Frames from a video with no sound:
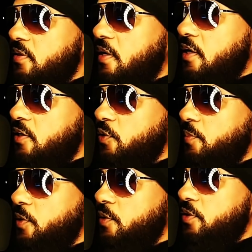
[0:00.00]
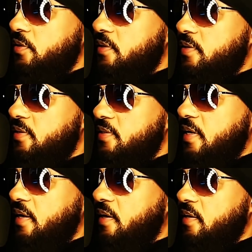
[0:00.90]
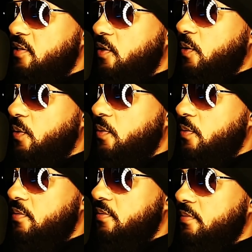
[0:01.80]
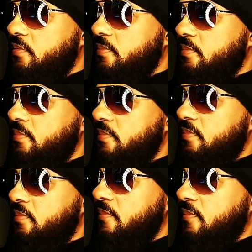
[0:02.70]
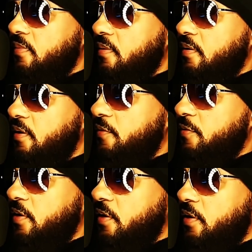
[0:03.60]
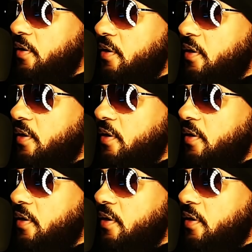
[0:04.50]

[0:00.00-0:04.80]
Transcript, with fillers: contribution to society as a whole. If their